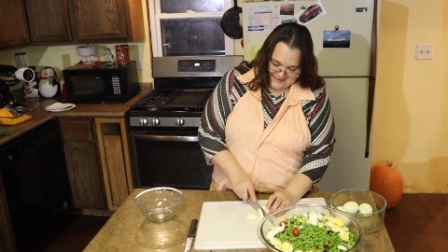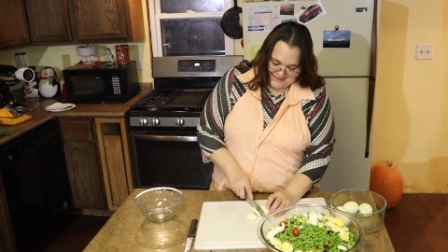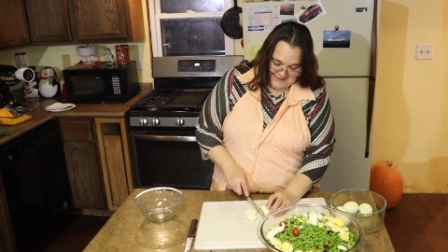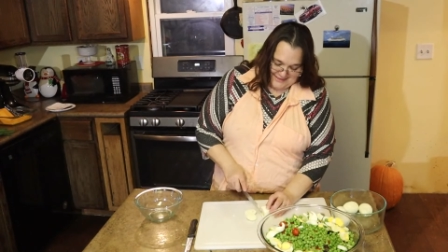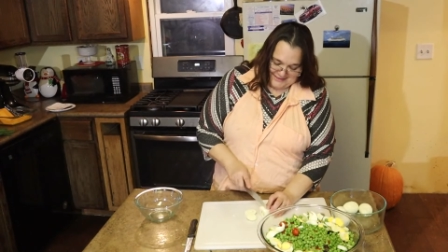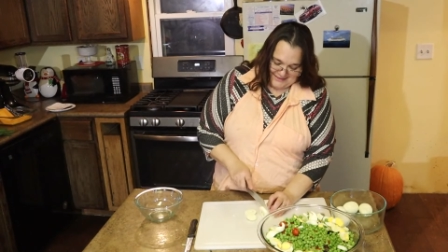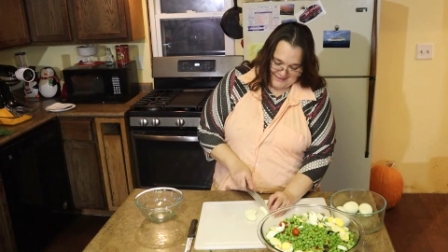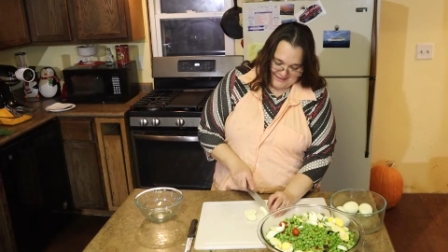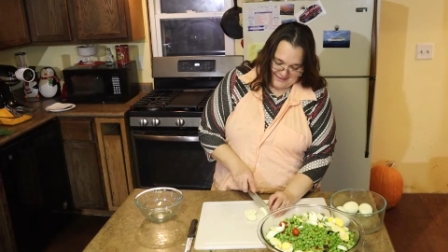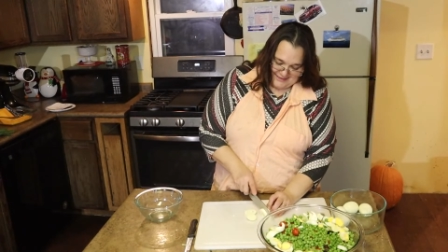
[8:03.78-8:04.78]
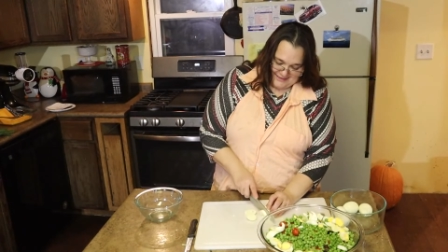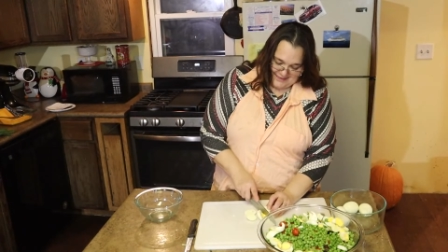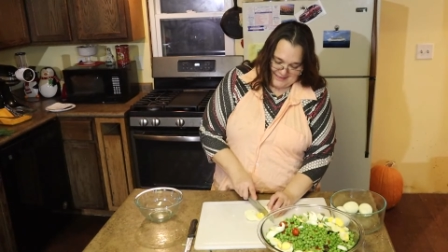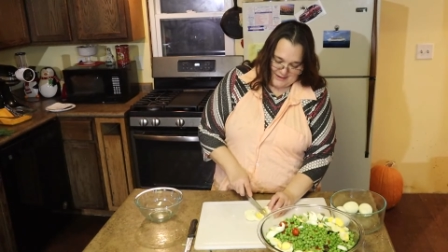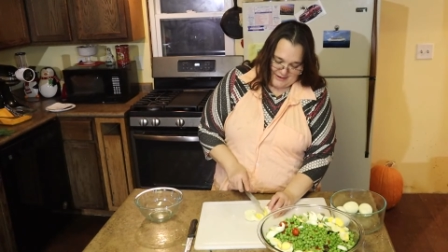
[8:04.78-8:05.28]
It's
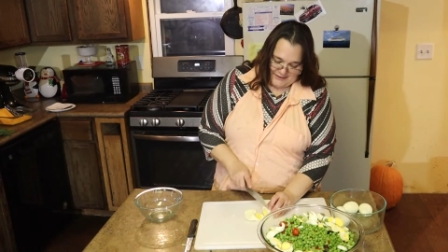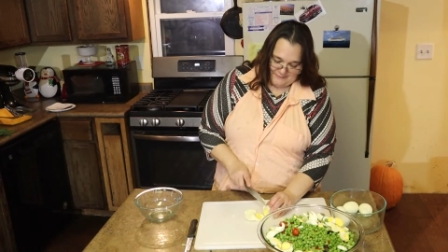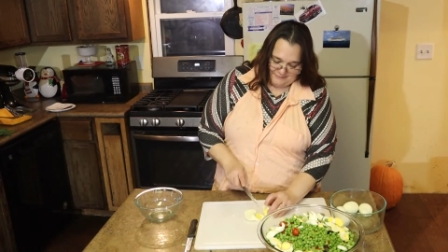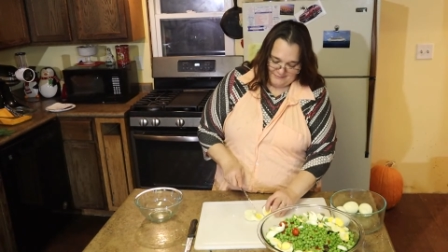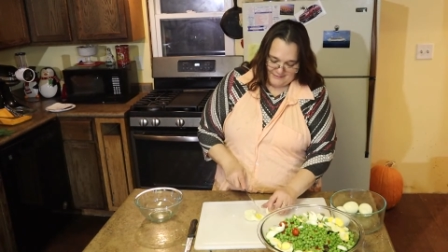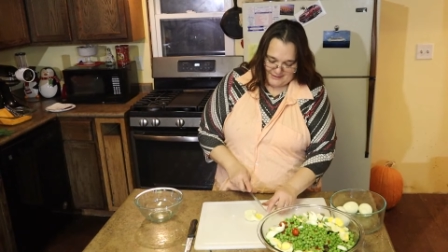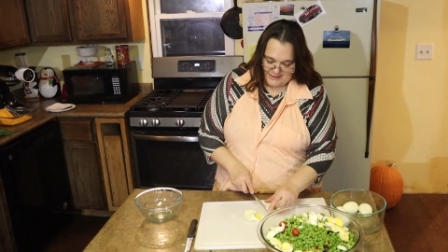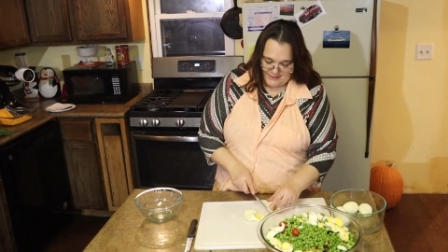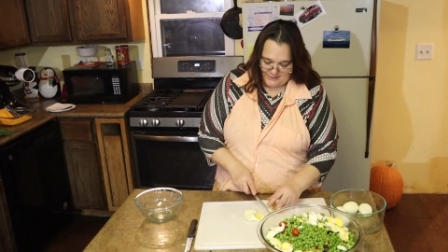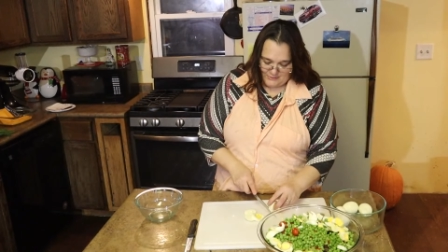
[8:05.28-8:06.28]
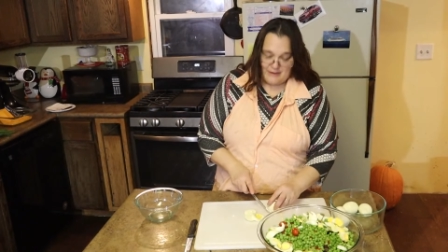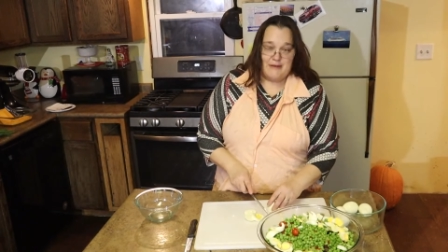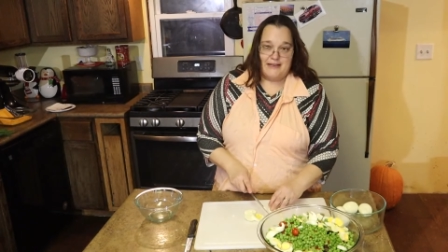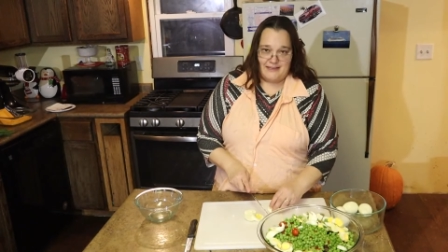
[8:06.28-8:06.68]
all right. That's why my